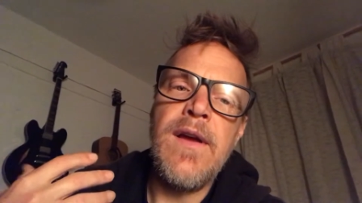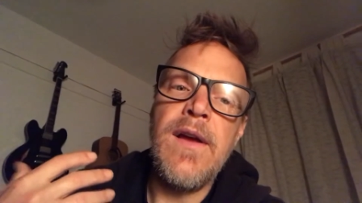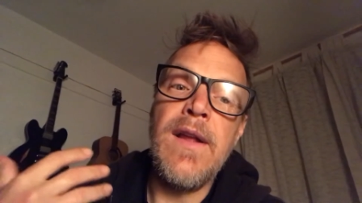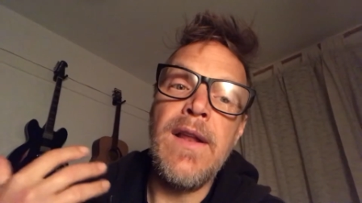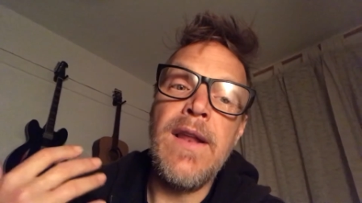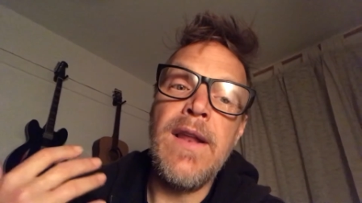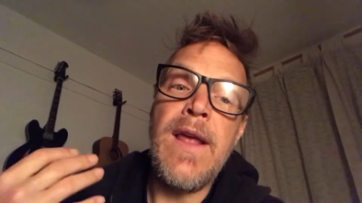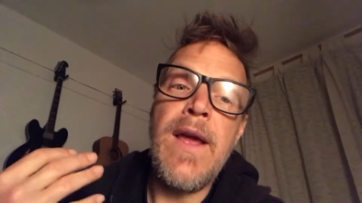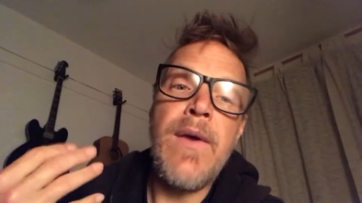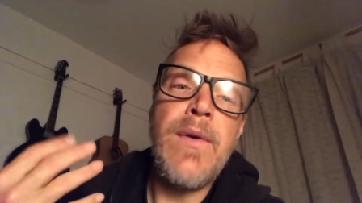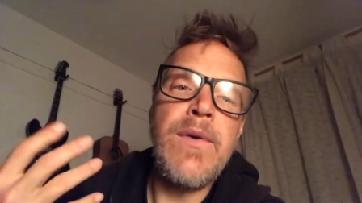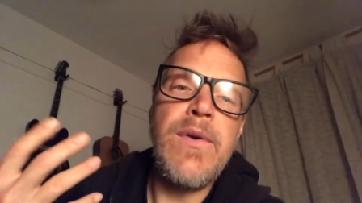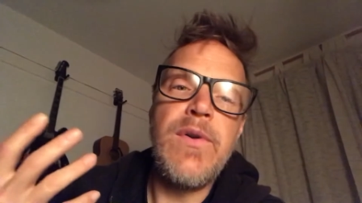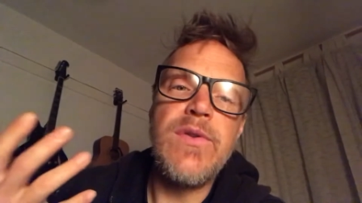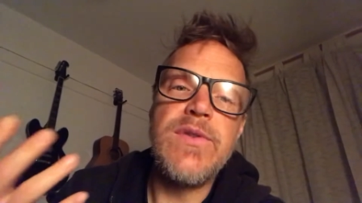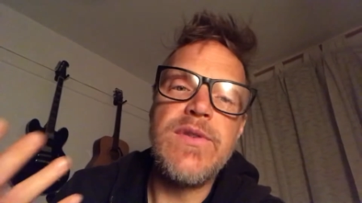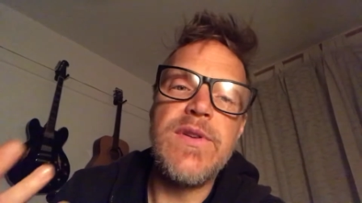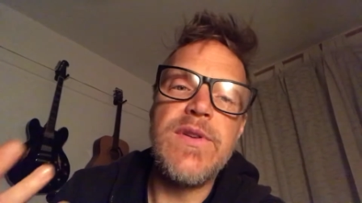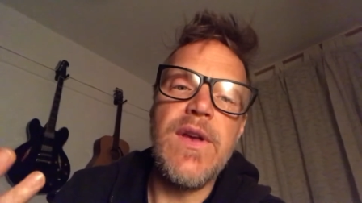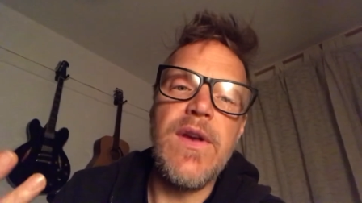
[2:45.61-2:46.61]
allow
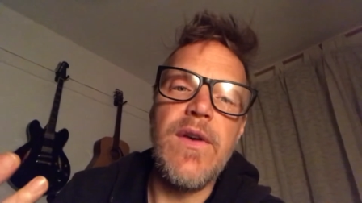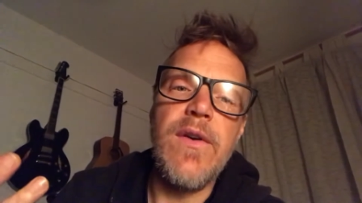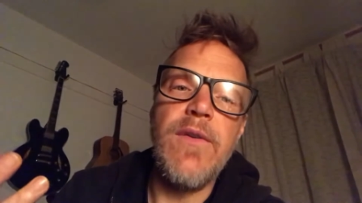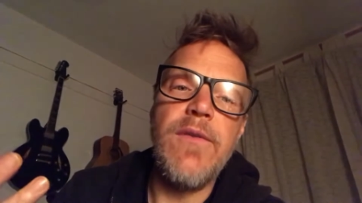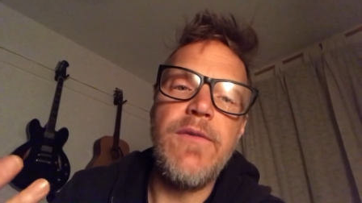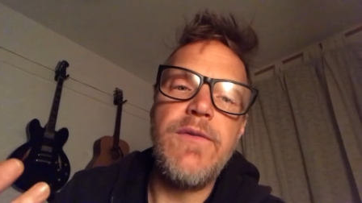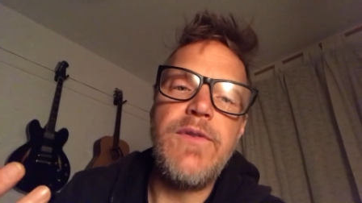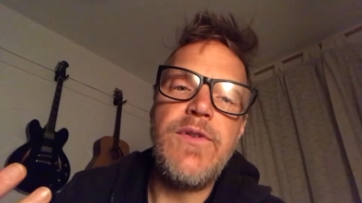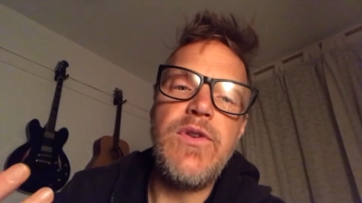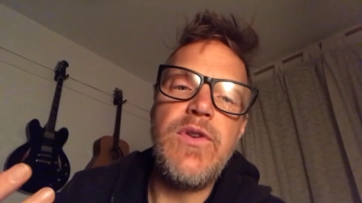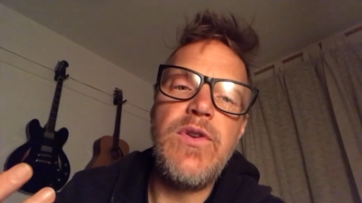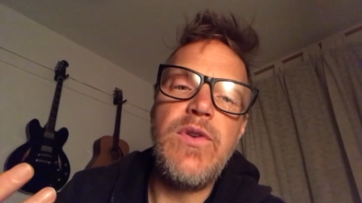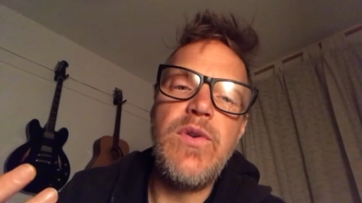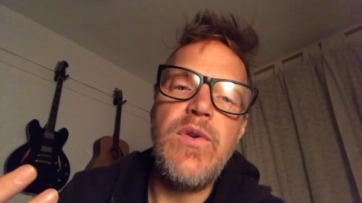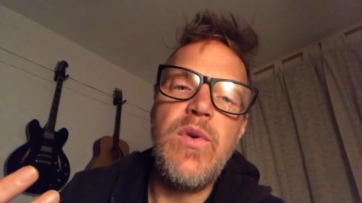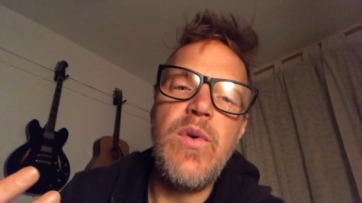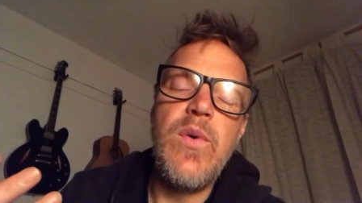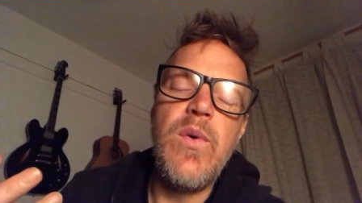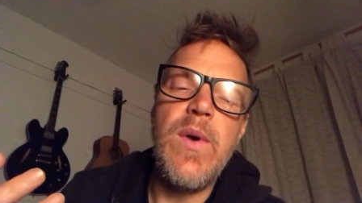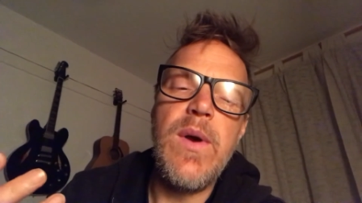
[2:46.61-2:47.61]
yourself
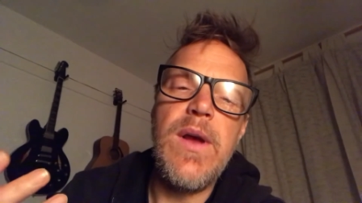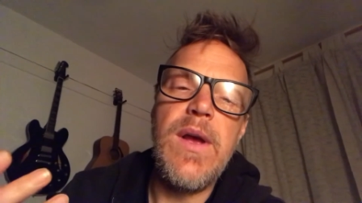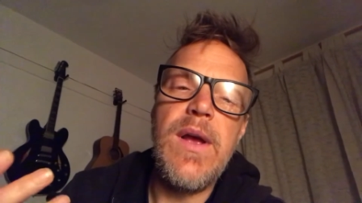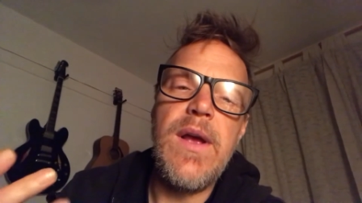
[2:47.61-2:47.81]
to